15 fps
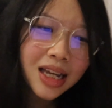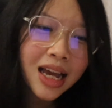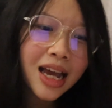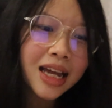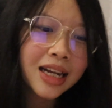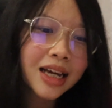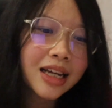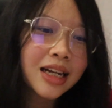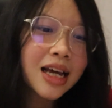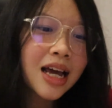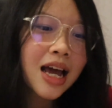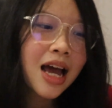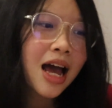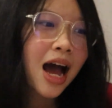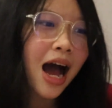And then
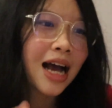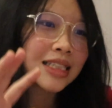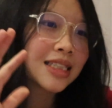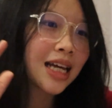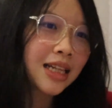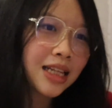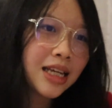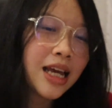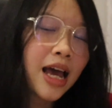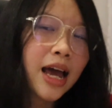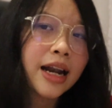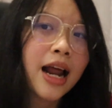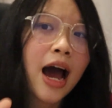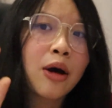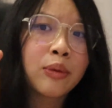I study
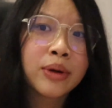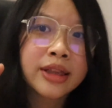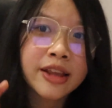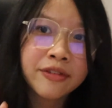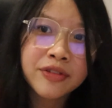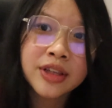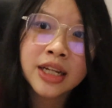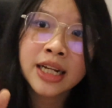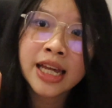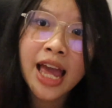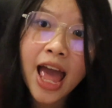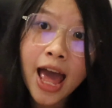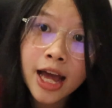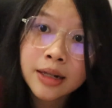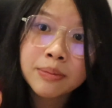and I will definitely
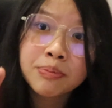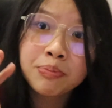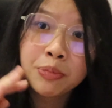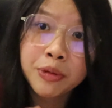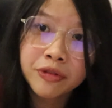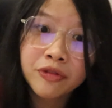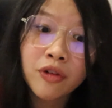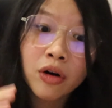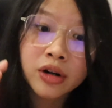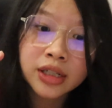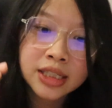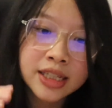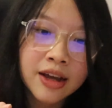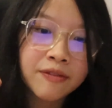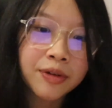end before
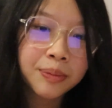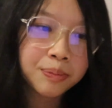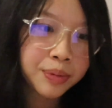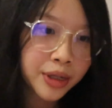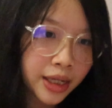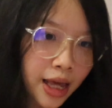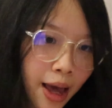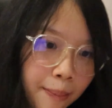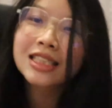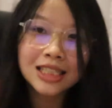7 p.m.